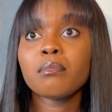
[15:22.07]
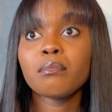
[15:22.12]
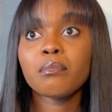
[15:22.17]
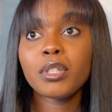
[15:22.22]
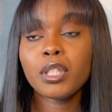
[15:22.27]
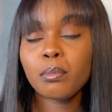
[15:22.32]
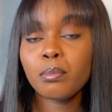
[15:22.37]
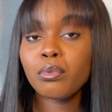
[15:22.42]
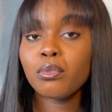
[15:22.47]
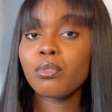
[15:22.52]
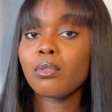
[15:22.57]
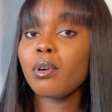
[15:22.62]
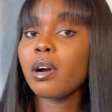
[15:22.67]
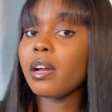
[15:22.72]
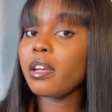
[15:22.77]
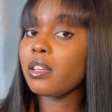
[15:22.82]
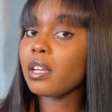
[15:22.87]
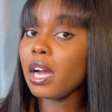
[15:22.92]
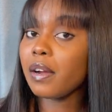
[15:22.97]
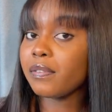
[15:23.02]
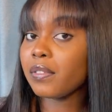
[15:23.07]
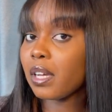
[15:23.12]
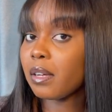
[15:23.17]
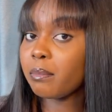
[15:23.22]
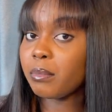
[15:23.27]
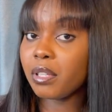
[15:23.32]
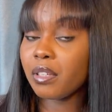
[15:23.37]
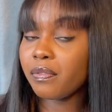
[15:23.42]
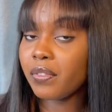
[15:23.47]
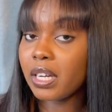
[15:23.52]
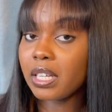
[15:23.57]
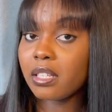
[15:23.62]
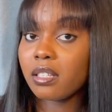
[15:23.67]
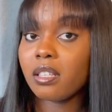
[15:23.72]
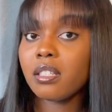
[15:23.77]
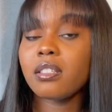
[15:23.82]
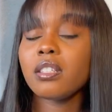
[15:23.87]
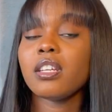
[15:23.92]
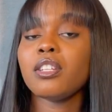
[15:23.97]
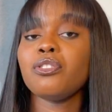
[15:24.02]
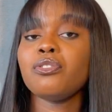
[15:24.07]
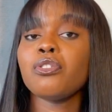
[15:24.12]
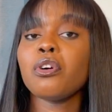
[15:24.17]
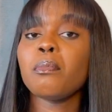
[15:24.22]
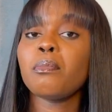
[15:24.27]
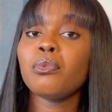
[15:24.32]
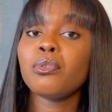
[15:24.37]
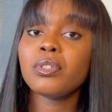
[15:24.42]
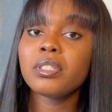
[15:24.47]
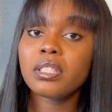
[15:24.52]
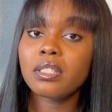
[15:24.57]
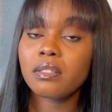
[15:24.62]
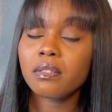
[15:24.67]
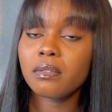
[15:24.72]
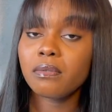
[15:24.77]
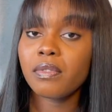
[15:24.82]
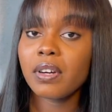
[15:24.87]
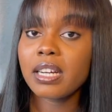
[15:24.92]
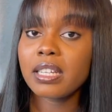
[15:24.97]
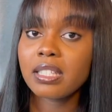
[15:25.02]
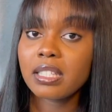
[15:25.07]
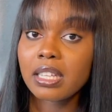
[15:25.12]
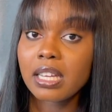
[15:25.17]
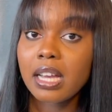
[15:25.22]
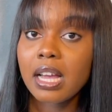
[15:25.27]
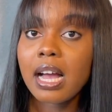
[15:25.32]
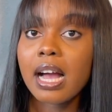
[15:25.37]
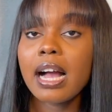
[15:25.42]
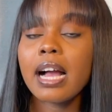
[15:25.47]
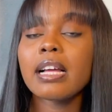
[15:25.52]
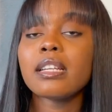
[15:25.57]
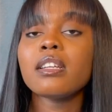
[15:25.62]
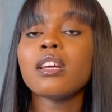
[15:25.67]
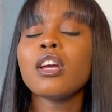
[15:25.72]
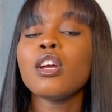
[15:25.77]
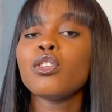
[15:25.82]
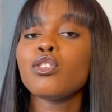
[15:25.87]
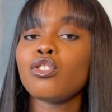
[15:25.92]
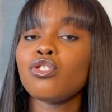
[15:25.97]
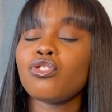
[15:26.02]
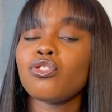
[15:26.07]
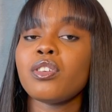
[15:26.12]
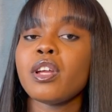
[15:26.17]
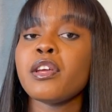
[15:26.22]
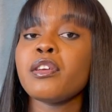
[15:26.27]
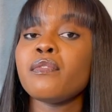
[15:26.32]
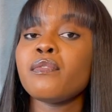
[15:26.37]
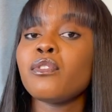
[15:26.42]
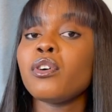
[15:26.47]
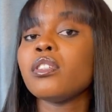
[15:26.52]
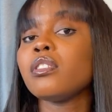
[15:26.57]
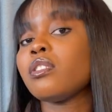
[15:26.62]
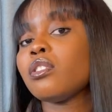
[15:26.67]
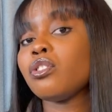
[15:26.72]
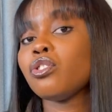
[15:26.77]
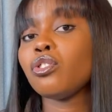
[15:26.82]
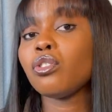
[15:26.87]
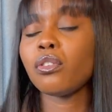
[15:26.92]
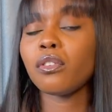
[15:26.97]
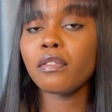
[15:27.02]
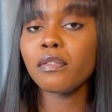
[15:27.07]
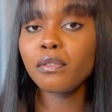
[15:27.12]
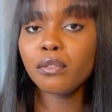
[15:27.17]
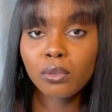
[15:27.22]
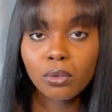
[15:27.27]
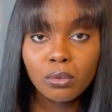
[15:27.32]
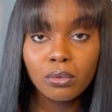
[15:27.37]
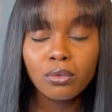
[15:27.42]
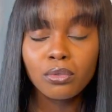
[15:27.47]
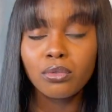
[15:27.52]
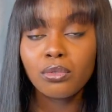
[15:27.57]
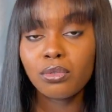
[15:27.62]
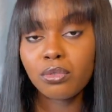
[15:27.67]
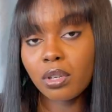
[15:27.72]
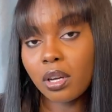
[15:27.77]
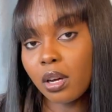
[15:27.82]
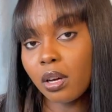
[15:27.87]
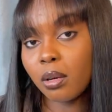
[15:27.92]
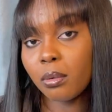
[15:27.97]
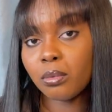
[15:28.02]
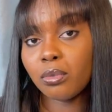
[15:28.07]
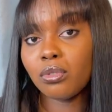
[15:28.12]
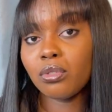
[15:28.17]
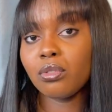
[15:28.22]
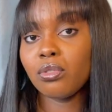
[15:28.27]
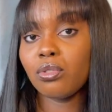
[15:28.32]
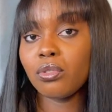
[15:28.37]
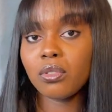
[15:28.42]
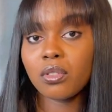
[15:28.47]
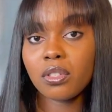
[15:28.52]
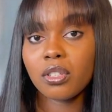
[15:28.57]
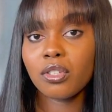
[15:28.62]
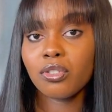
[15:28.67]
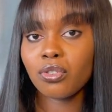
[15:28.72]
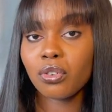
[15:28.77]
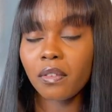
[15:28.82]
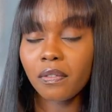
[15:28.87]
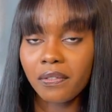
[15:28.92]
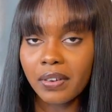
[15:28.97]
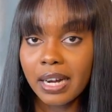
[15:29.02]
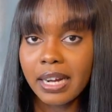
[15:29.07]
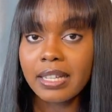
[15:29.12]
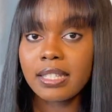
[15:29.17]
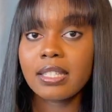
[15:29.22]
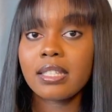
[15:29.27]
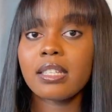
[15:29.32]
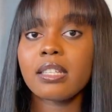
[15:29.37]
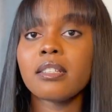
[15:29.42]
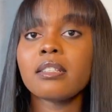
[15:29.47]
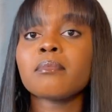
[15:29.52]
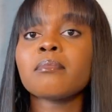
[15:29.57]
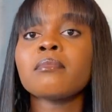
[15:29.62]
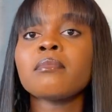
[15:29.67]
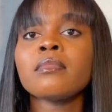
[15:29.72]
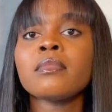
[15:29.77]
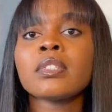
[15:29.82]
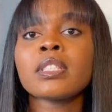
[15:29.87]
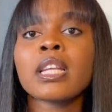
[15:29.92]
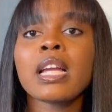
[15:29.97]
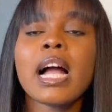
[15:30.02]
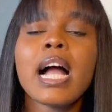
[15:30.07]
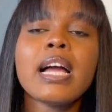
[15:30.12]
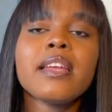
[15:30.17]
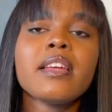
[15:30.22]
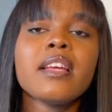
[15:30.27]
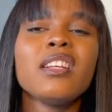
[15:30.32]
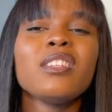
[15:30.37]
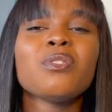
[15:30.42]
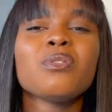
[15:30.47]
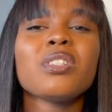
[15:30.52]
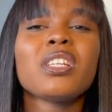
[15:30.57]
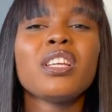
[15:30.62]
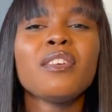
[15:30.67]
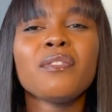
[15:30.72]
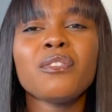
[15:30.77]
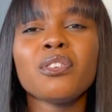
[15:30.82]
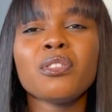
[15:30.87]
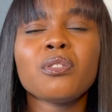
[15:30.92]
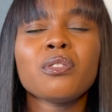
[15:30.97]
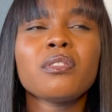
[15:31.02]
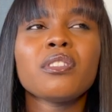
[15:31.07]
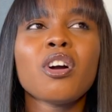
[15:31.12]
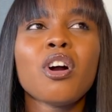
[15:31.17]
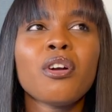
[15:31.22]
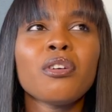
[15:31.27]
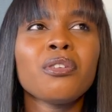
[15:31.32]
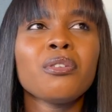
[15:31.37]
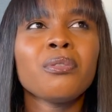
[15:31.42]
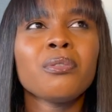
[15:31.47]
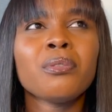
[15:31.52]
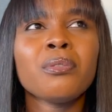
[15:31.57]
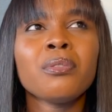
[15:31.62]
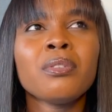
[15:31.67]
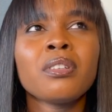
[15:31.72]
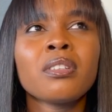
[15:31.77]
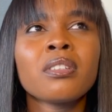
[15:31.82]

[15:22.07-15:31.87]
people and after being vaccinated you upload the vaccine card to show that you've gotten your full um, dosage of vaccine and then it will give you to tell you